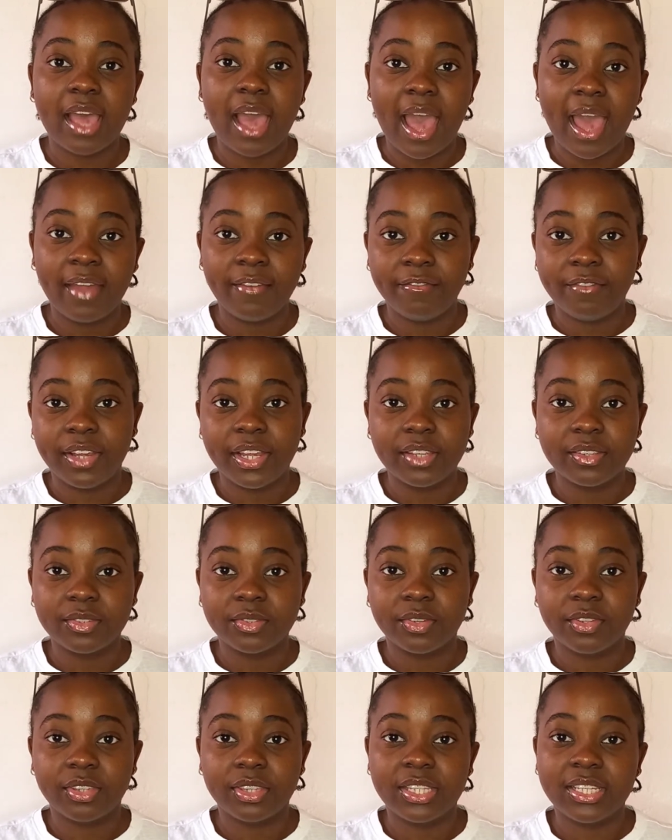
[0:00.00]
advice
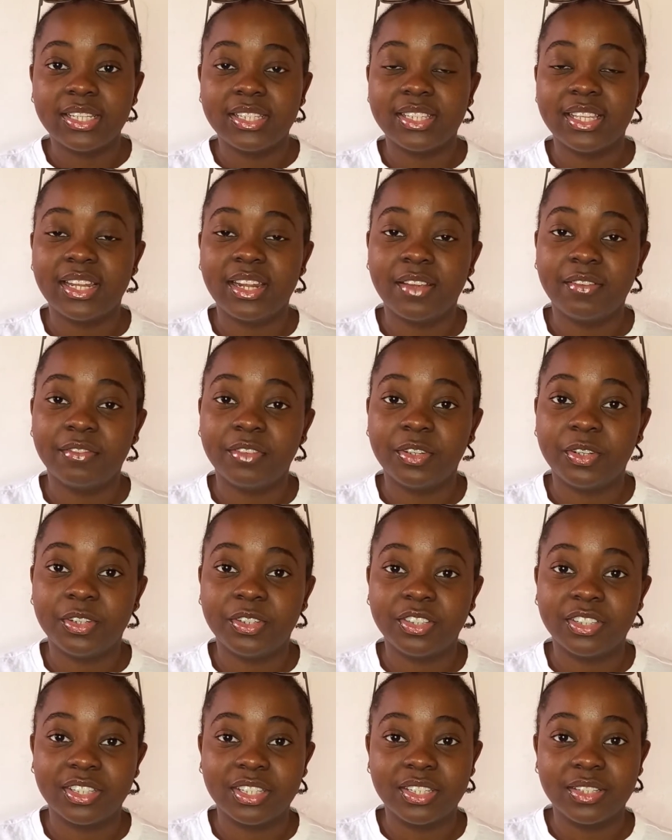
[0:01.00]
on things that I've
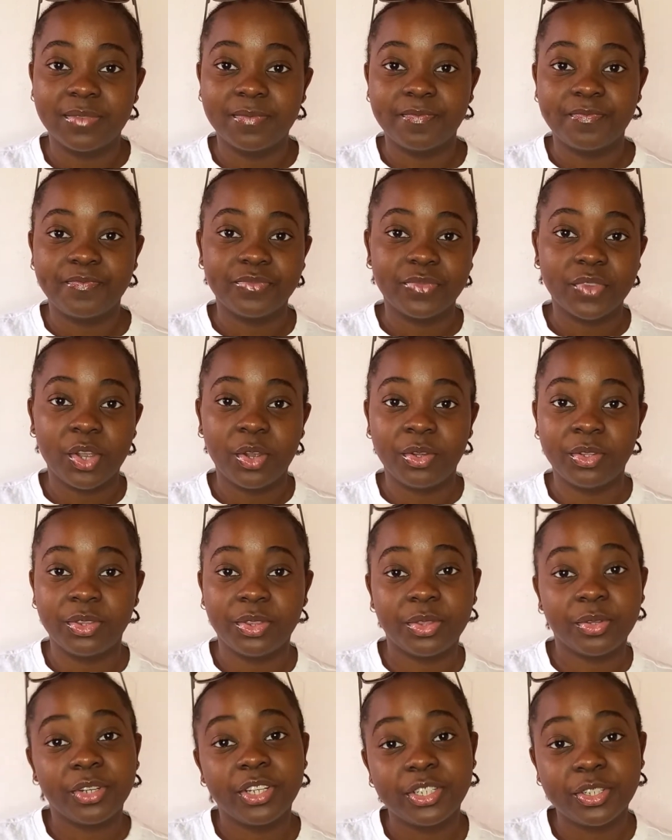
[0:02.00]
learned on
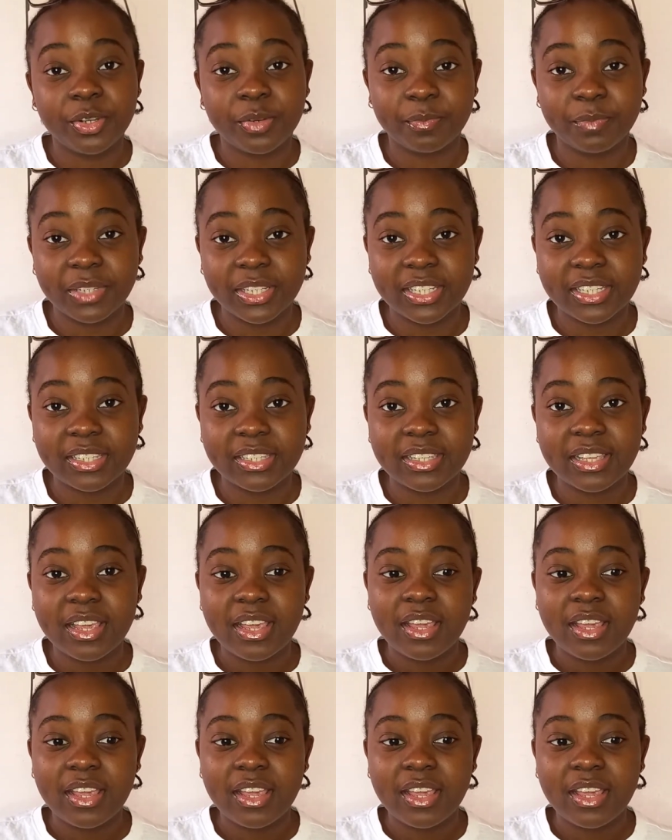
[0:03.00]
three topics.